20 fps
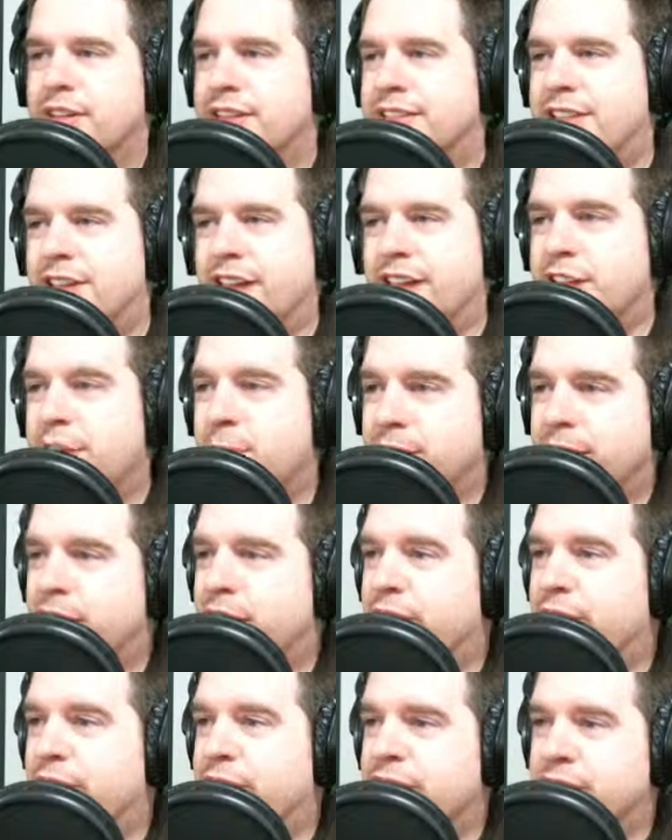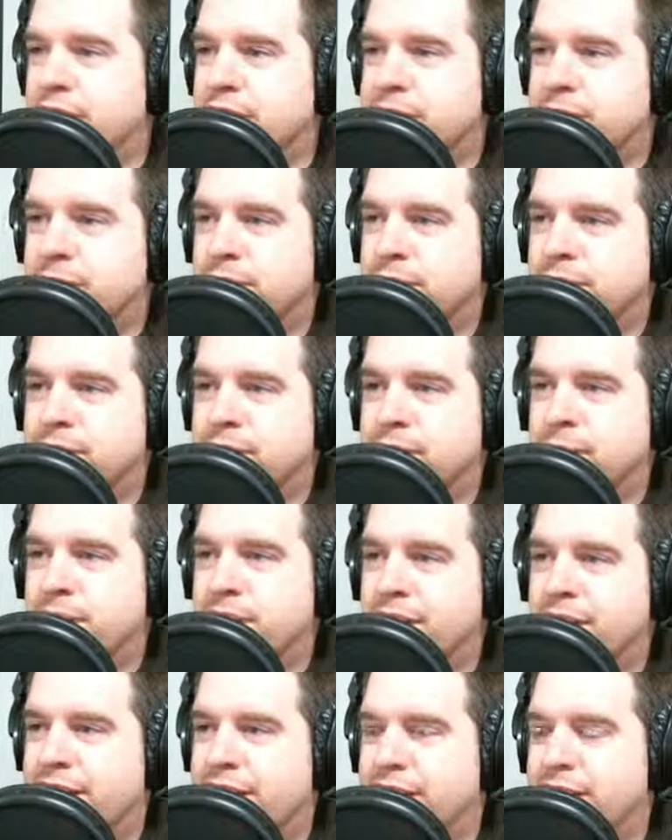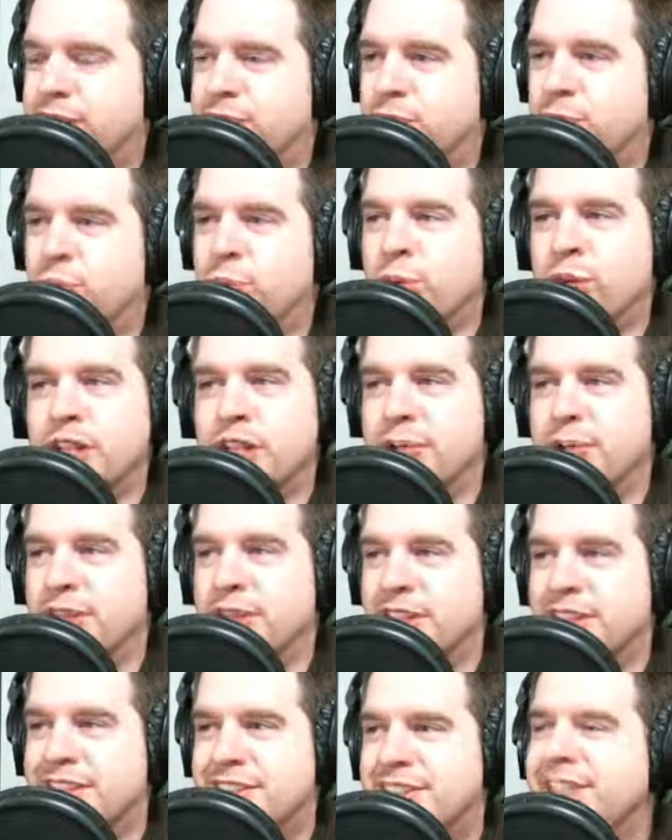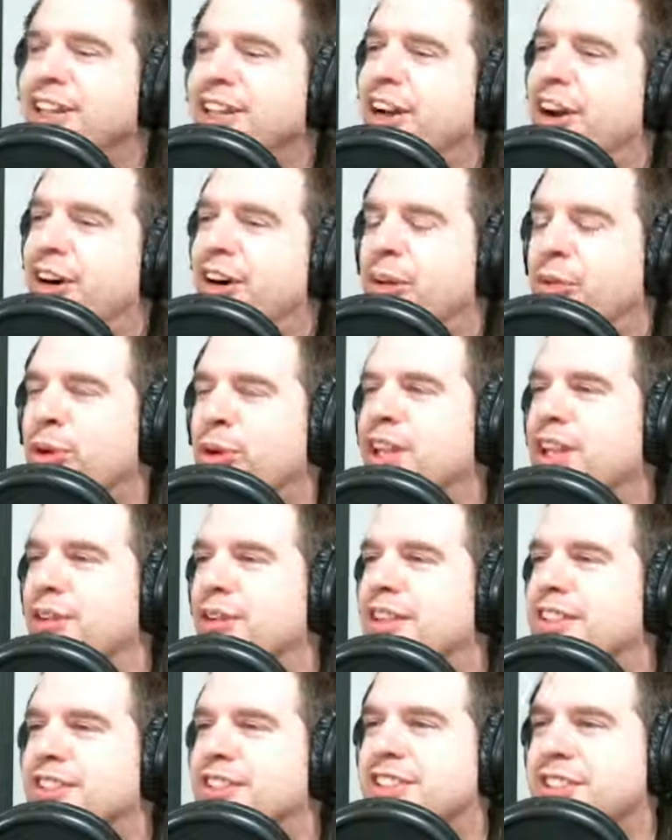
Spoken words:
It's not like you're playing Gran Turismo or something, like a really realistic, a really realistic simulation